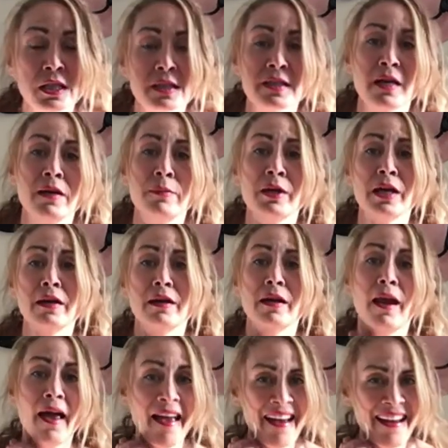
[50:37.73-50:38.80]
because I'm
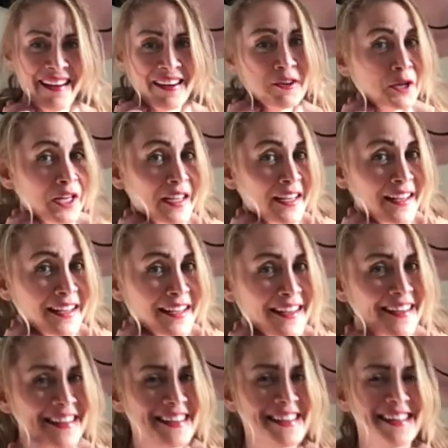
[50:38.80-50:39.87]
getting
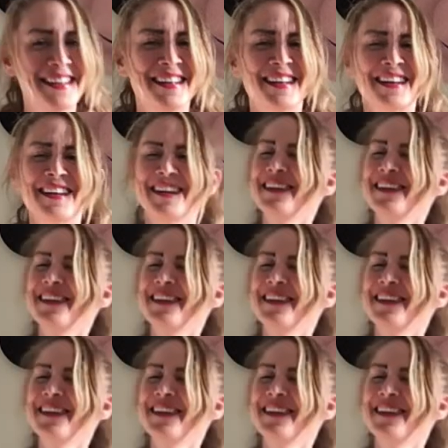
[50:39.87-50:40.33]
hangry.